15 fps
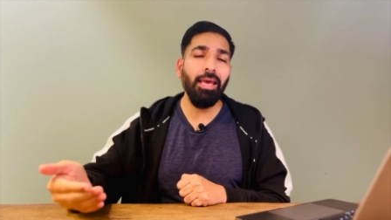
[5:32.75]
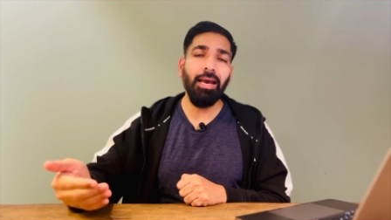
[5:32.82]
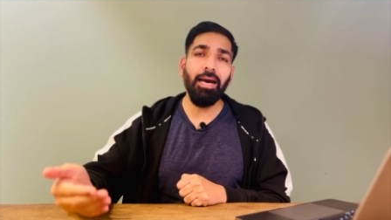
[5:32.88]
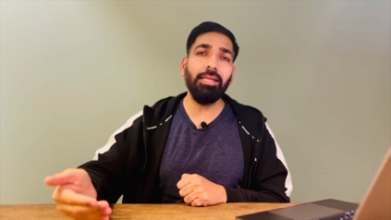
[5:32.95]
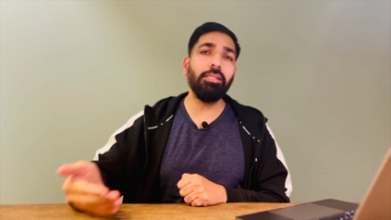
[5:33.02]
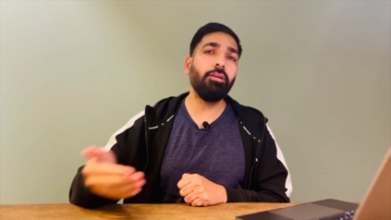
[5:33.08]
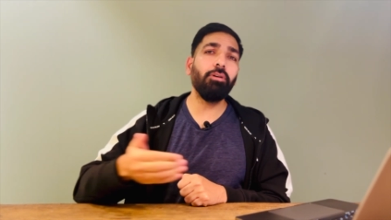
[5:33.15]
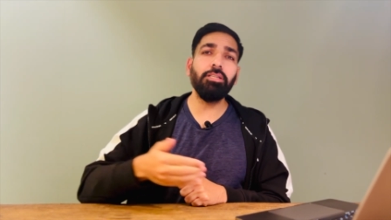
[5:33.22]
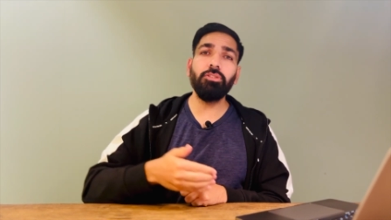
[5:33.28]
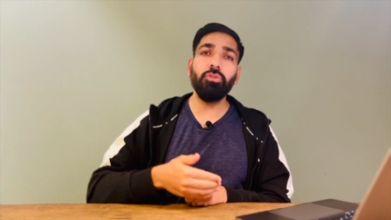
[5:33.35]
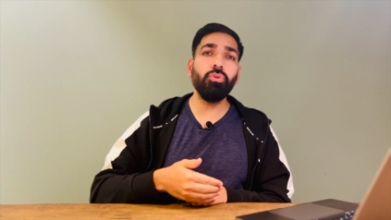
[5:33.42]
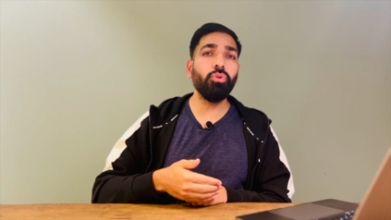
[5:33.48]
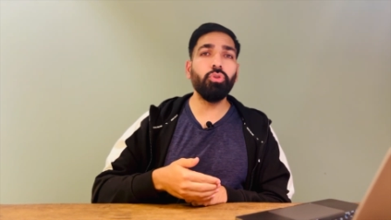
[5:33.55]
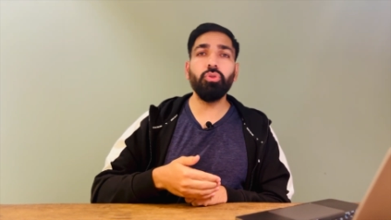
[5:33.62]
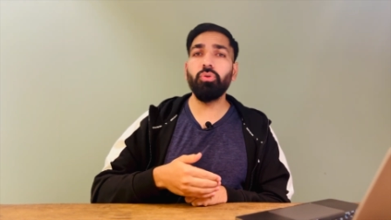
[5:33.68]
Otherwise,
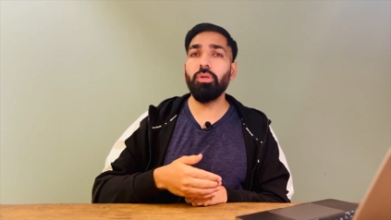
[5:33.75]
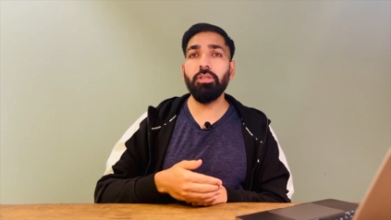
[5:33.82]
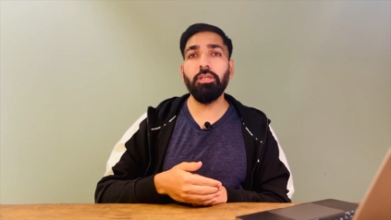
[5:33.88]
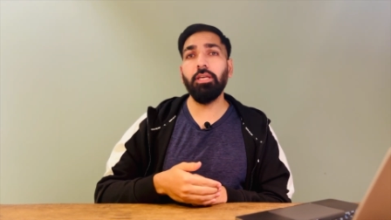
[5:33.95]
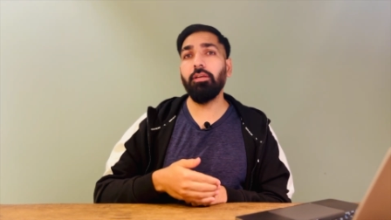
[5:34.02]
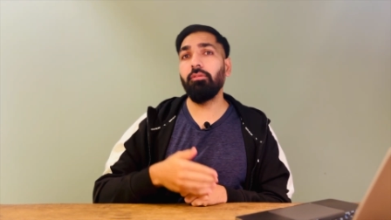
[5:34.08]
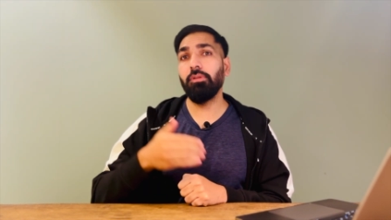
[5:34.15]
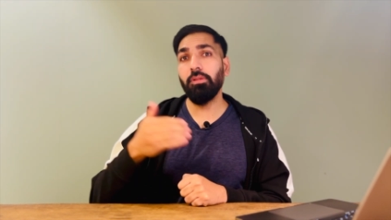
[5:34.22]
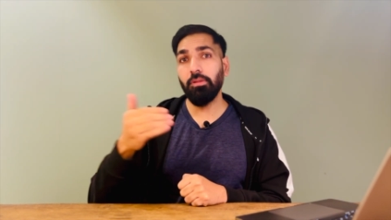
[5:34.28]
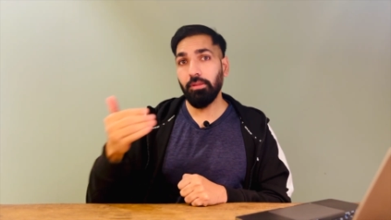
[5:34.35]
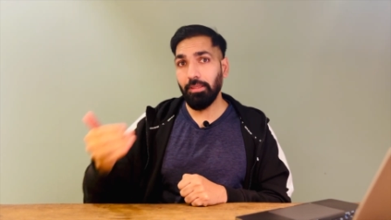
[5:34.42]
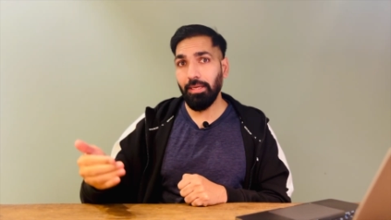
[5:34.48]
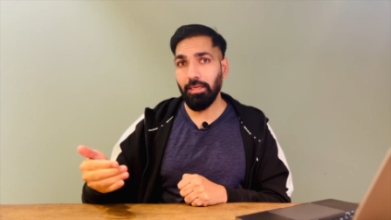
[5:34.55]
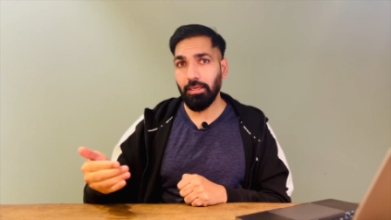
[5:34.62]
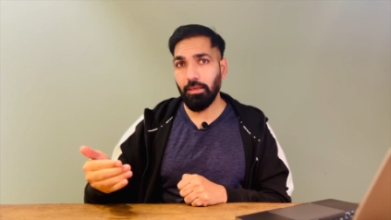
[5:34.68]
you shouldn't even
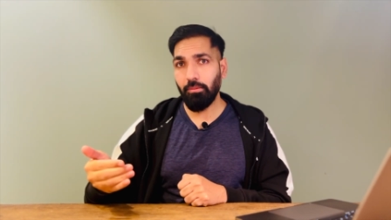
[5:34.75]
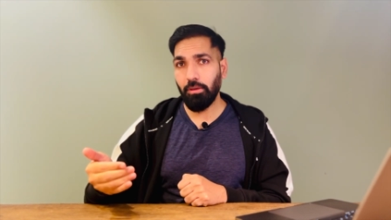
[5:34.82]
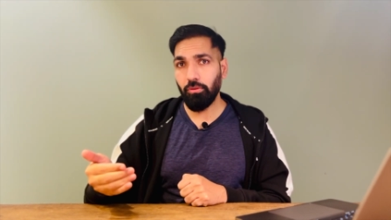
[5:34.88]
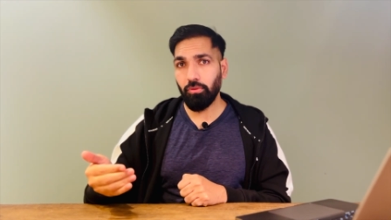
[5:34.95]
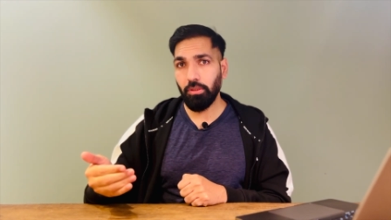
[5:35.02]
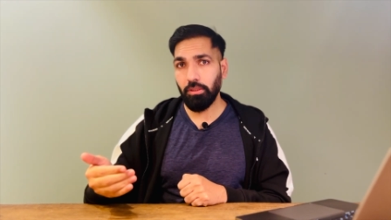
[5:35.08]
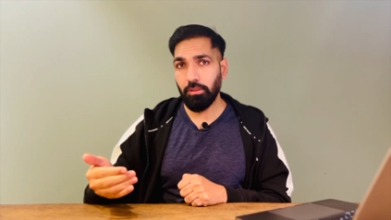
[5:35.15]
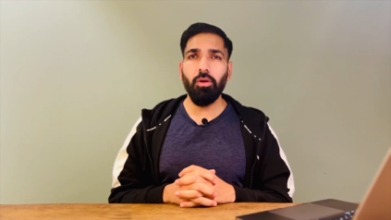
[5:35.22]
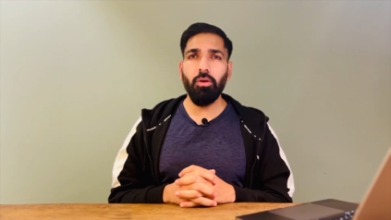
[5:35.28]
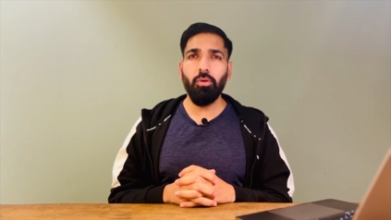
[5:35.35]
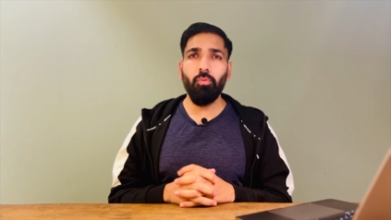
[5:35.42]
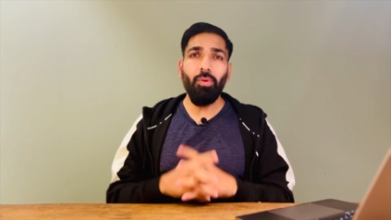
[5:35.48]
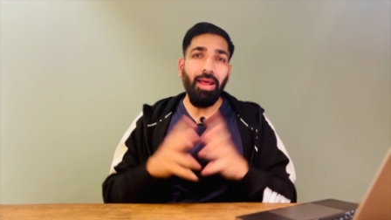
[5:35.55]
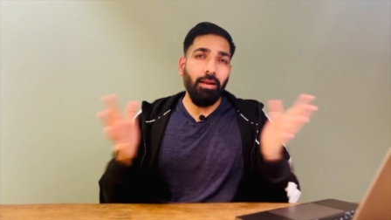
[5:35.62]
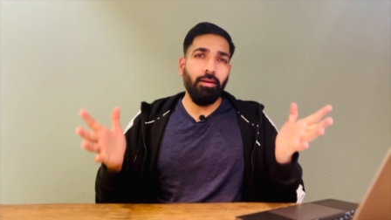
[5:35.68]
think about it.
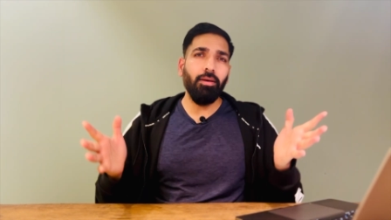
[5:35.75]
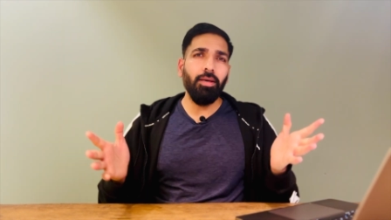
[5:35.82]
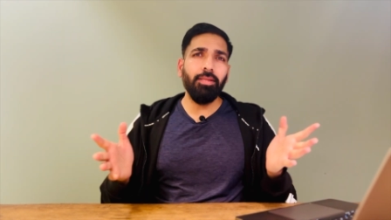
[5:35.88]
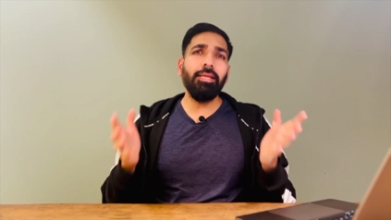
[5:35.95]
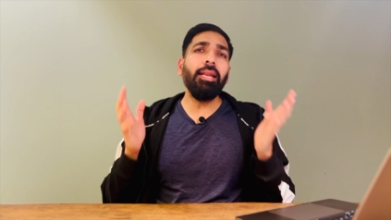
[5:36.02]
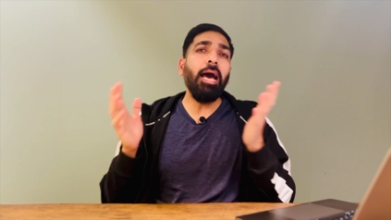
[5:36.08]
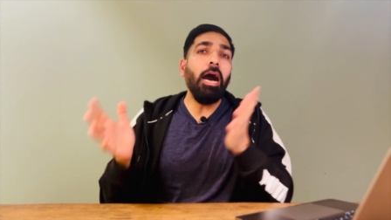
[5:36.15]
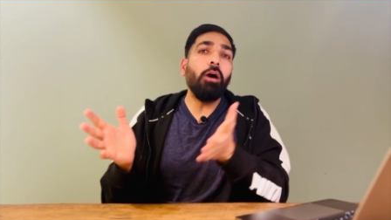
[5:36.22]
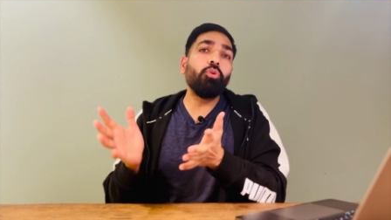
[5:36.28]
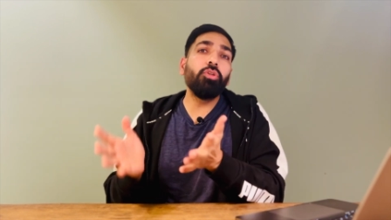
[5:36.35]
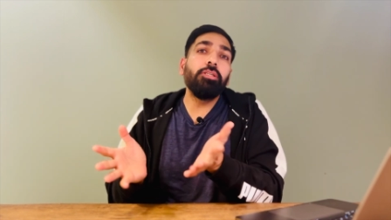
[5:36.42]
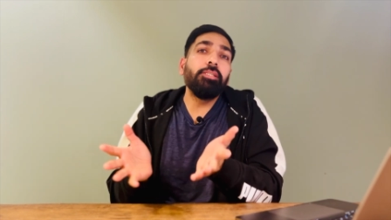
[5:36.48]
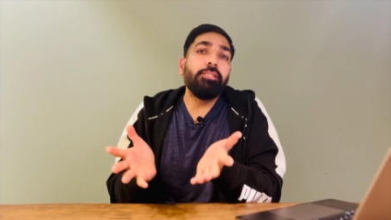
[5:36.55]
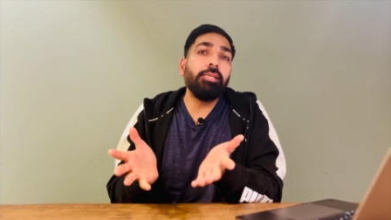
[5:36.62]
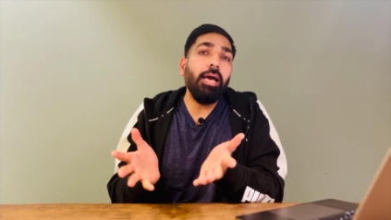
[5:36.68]
Well, then how to
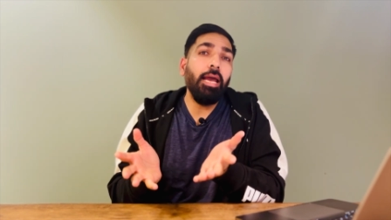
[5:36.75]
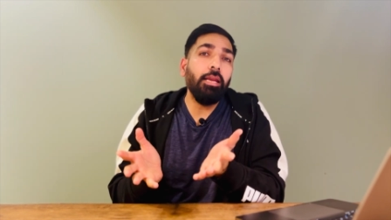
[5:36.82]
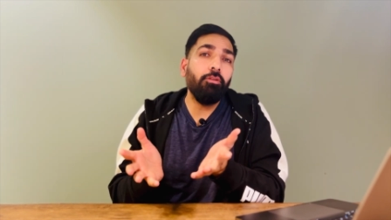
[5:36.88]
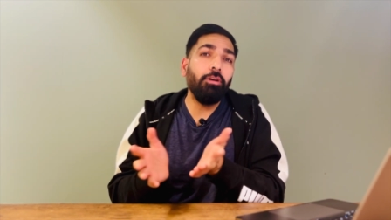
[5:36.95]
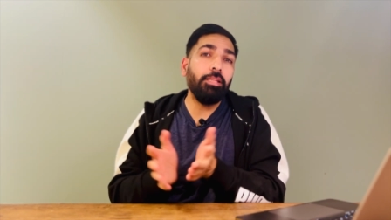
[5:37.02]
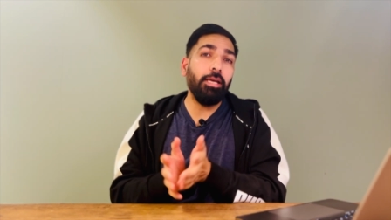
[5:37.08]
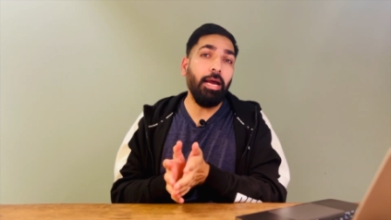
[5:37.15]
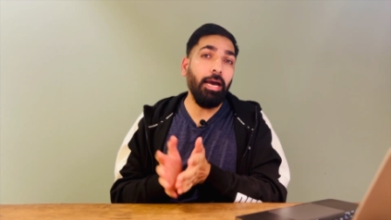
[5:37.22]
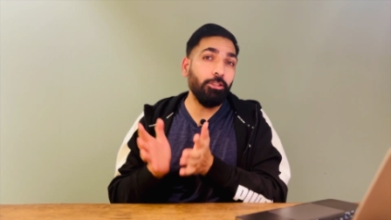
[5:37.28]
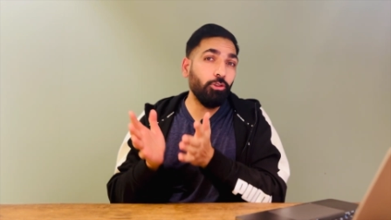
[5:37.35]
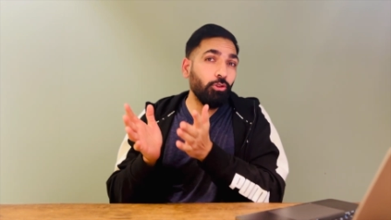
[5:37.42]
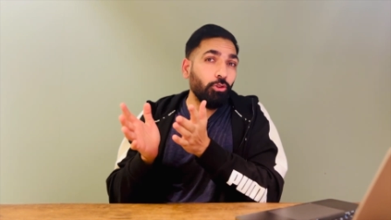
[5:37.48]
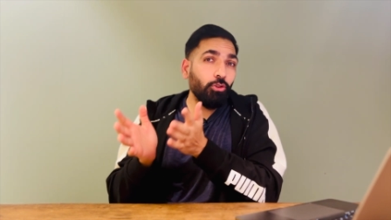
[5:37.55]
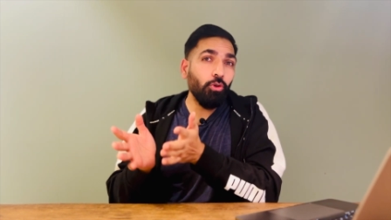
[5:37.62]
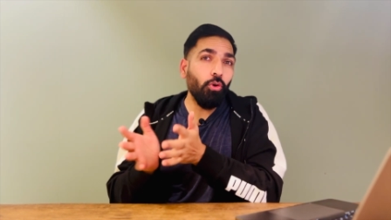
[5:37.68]
decide whether I
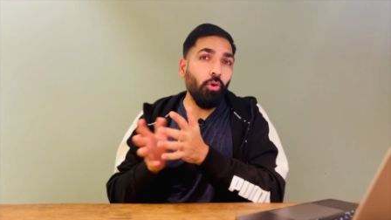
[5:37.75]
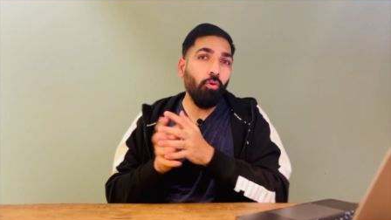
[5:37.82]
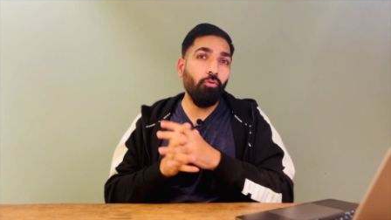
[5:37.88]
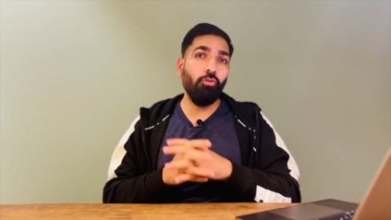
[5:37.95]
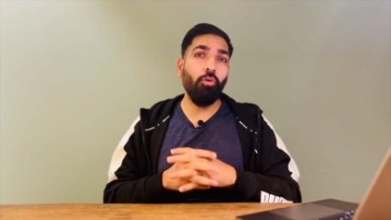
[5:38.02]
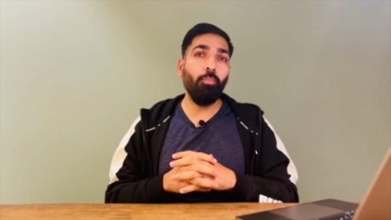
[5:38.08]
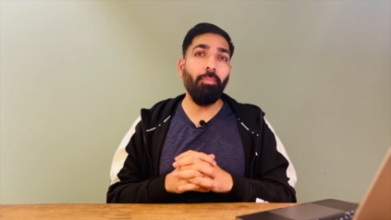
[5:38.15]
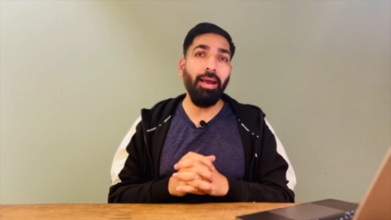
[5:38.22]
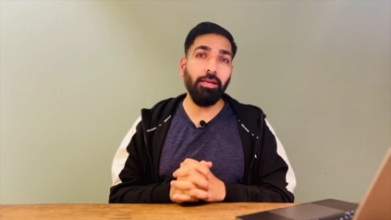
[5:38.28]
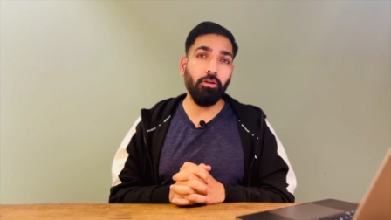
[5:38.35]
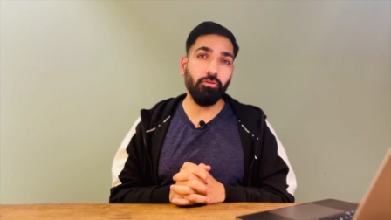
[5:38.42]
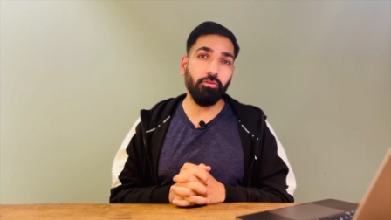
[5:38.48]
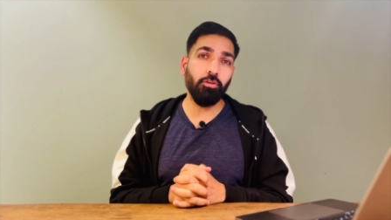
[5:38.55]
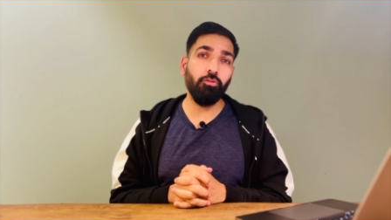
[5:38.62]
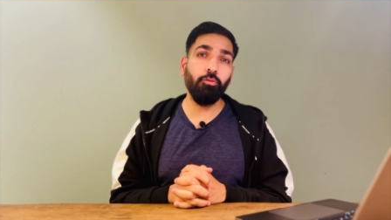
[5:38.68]
should go for
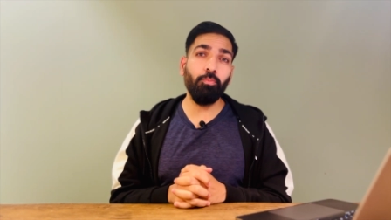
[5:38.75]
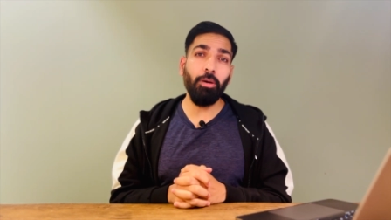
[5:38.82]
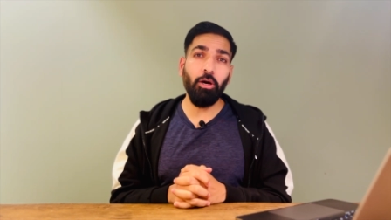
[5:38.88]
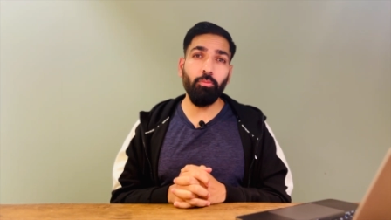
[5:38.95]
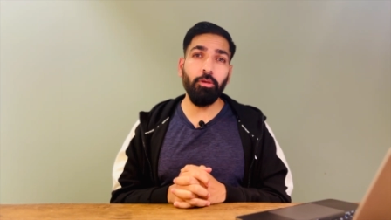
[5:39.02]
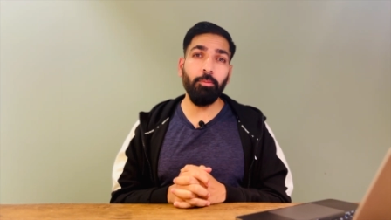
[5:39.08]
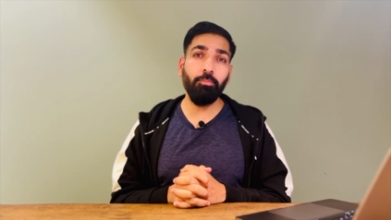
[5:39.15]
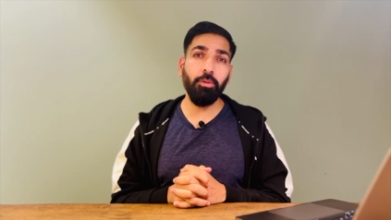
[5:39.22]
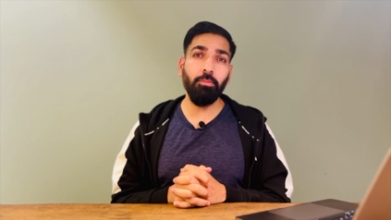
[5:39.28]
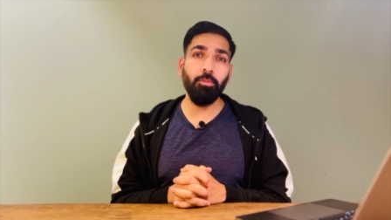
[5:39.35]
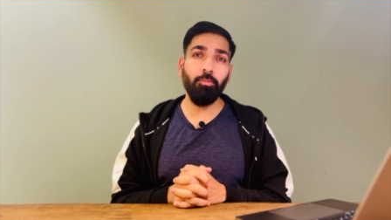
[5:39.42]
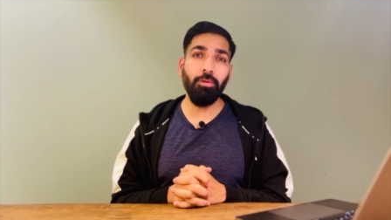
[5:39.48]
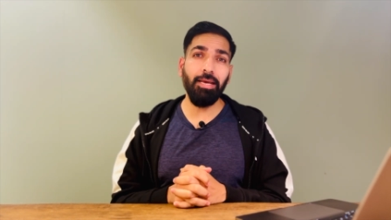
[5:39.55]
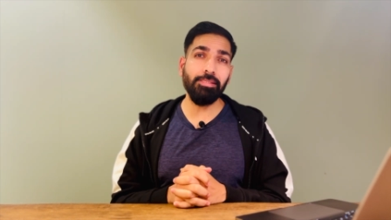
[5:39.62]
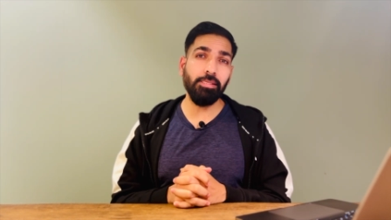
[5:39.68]
Microsoft Power BI
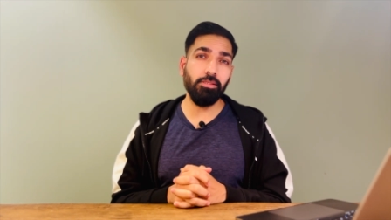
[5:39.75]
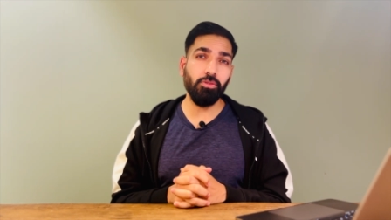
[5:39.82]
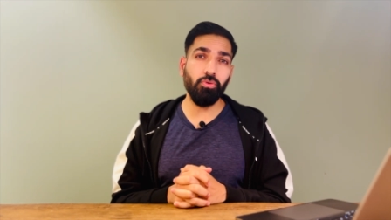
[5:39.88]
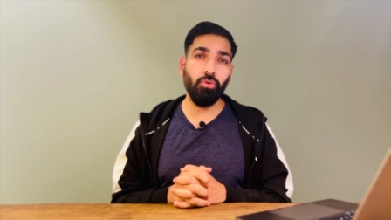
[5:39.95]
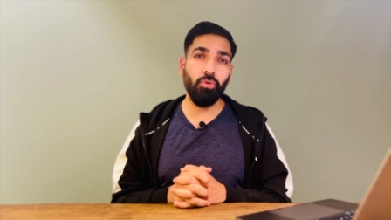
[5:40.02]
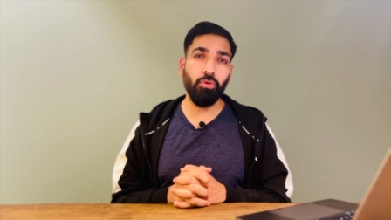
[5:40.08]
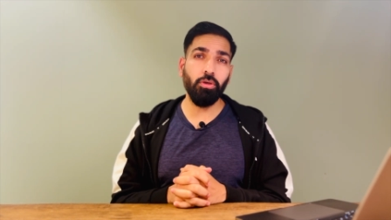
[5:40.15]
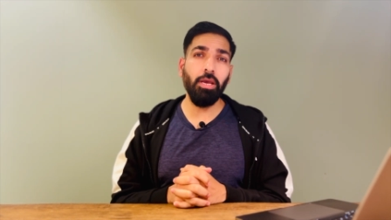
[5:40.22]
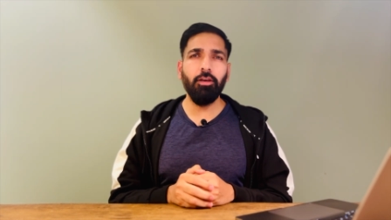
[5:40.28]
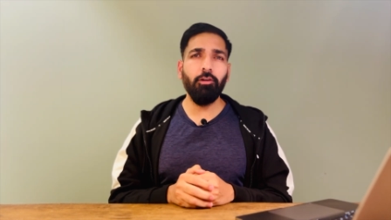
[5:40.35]
Premium license or not?